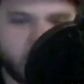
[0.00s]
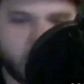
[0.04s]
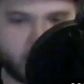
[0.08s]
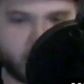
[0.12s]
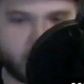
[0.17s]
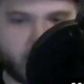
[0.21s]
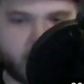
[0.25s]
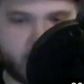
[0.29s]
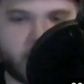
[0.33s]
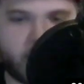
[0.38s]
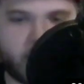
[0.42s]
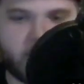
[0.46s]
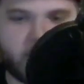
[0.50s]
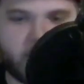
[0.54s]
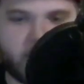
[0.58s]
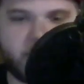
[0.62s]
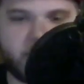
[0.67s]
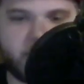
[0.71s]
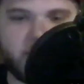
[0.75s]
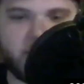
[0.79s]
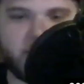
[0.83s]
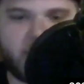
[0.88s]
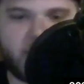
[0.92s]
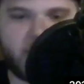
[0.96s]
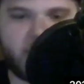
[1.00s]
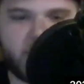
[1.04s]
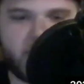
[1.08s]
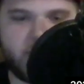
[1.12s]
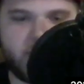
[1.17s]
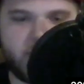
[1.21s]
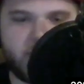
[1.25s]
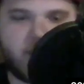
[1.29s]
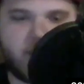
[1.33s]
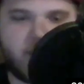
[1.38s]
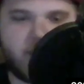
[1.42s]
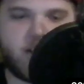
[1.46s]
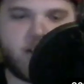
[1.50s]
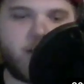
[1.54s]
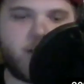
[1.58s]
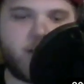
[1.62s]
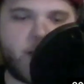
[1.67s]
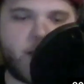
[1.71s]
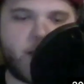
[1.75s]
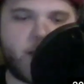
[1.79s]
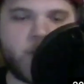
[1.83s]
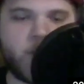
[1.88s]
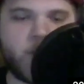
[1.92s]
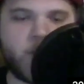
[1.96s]
I
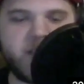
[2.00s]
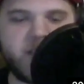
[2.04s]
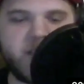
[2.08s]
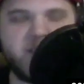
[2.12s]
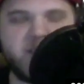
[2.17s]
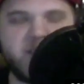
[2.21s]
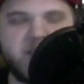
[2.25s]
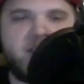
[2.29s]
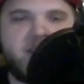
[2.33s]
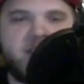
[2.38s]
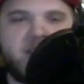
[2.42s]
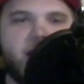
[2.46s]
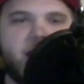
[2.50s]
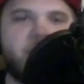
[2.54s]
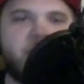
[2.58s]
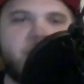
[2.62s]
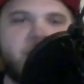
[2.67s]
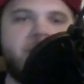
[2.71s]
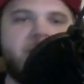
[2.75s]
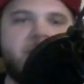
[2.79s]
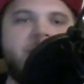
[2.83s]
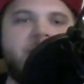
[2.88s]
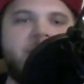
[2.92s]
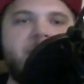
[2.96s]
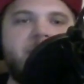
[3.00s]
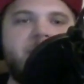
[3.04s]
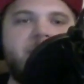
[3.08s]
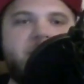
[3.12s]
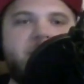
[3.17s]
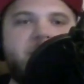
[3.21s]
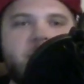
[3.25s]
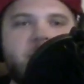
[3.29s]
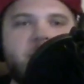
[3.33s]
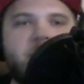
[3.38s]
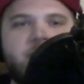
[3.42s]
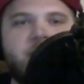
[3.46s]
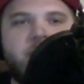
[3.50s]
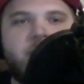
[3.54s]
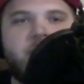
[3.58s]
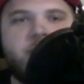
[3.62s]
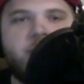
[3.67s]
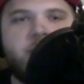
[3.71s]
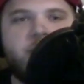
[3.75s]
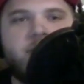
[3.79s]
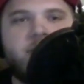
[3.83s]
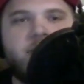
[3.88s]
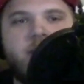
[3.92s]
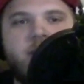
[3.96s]
wasn't as high on Rager before the draft,
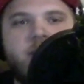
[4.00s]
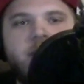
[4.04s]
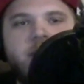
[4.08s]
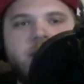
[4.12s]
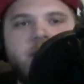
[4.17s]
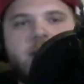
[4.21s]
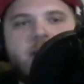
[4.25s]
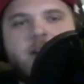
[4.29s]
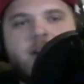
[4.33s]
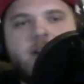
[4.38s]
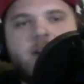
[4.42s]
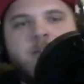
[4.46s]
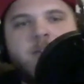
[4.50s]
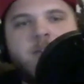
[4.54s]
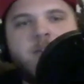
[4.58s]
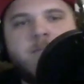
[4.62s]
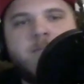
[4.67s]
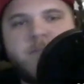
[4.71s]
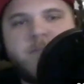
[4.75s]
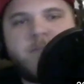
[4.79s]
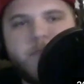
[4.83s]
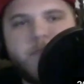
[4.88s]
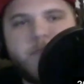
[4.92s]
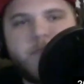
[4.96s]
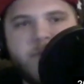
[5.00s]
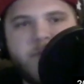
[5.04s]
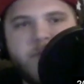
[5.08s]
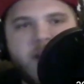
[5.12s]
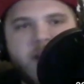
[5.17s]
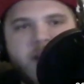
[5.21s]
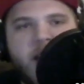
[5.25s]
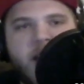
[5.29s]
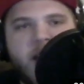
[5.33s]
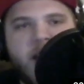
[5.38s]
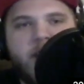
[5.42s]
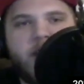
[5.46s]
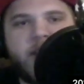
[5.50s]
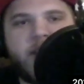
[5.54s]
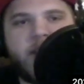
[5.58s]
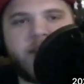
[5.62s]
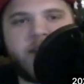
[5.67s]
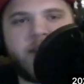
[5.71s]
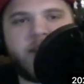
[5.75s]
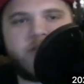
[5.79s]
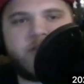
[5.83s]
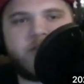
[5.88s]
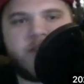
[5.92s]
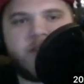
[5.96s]
but now I
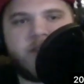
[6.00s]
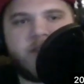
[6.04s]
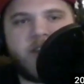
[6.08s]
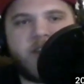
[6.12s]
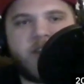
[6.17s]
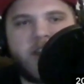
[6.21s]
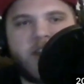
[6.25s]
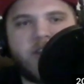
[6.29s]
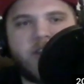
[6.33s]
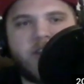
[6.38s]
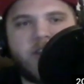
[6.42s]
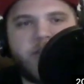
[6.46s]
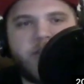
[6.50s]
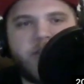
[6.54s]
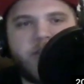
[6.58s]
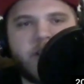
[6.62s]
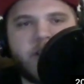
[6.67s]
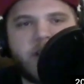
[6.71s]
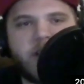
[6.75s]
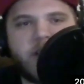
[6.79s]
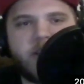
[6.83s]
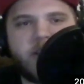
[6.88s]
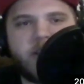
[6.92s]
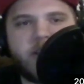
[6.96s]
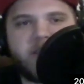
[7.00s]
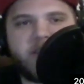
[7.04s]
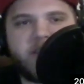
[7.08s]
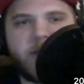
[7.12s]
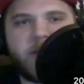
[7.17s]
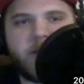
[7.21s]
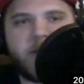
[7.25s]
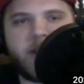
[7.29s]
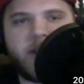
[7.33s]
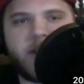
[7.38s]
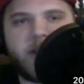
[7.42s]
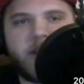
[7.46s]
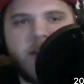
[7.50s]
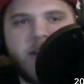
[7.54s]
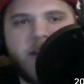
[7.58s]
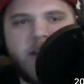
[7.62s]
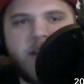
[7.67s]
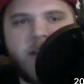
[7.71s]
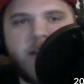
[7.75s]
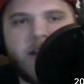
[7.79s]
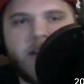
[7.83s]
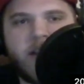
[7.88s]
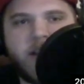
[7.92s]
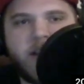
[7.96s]
love the landing spot.
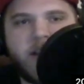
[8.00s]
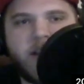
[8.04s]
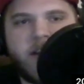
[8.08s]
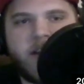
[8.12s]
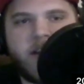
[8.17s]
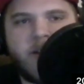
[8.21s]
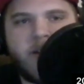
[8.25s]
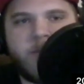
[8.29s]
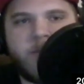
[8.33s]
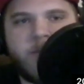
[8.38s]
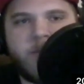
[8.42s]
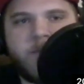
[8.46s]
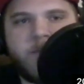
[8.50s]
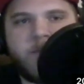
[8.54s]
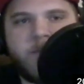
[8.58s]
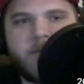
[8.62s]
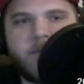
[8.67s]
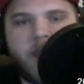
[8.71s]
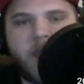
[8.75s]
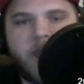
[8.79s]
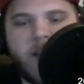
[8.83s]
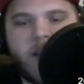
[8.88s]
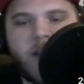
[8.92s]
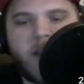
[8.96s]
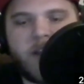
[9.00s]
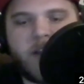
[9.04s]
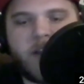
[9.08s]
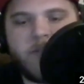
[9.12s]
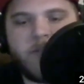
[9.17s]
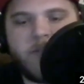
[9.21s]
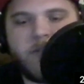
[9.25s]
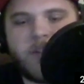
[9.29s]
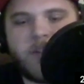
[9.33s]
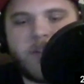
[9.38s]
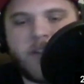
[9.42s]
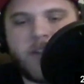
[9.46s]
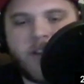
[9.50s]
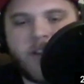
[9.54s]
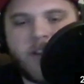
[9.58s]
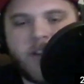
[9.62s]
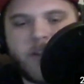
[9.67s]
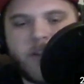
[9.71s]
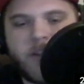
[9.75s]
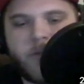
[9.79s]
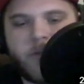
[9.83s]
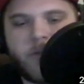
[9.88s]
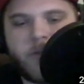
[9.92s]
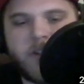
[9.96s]
I really like
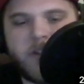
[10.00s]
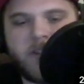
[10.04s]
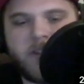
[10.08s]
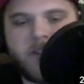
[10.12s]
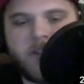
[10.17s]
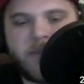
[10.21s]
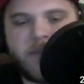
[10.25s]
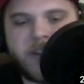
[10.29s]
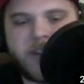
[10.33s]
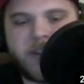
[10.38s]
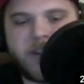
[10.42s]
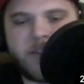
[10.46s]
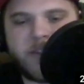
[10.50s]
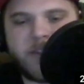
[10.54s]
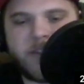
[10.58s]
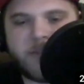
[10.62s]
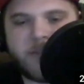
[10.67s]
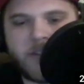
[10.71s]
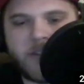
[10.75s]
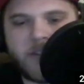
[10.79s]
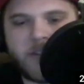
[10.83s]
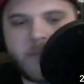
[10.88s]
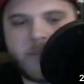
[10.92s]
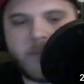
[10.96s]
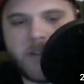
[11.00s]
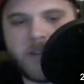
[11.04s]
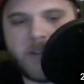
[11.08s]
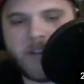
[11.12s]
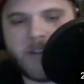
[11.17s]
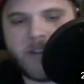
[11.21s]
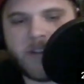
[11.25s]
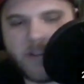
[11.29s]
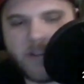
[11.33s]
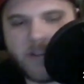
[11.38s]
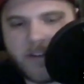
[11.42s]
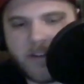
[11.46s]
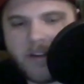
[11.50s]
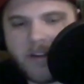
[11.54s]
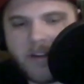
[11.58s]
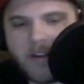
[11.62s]
what his potential could be in here.